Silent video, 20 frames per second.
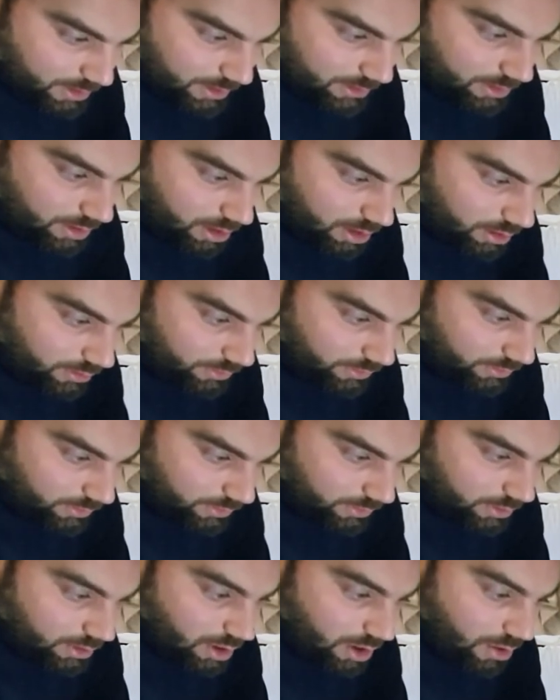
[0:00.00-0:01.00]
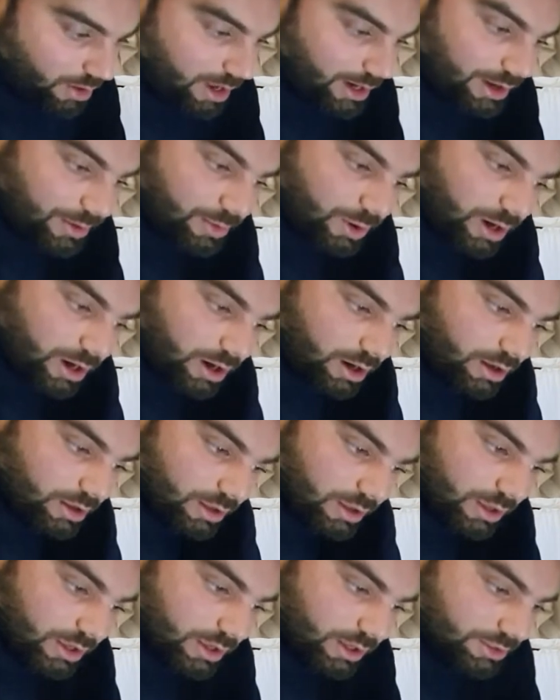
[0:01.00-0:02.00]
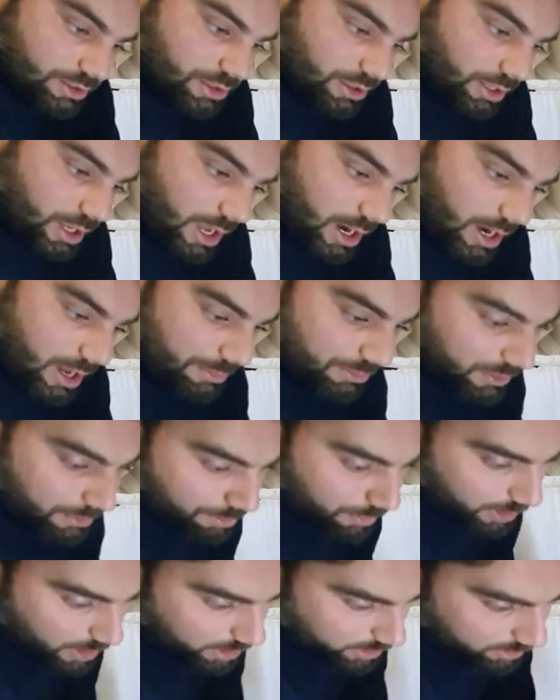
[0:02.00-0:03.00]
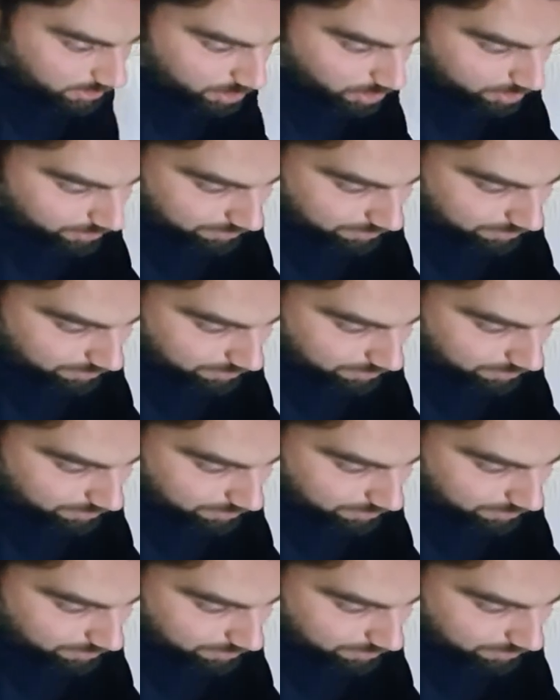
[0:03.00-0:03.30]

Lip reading: that can't go anywhere. So the adapter plate, look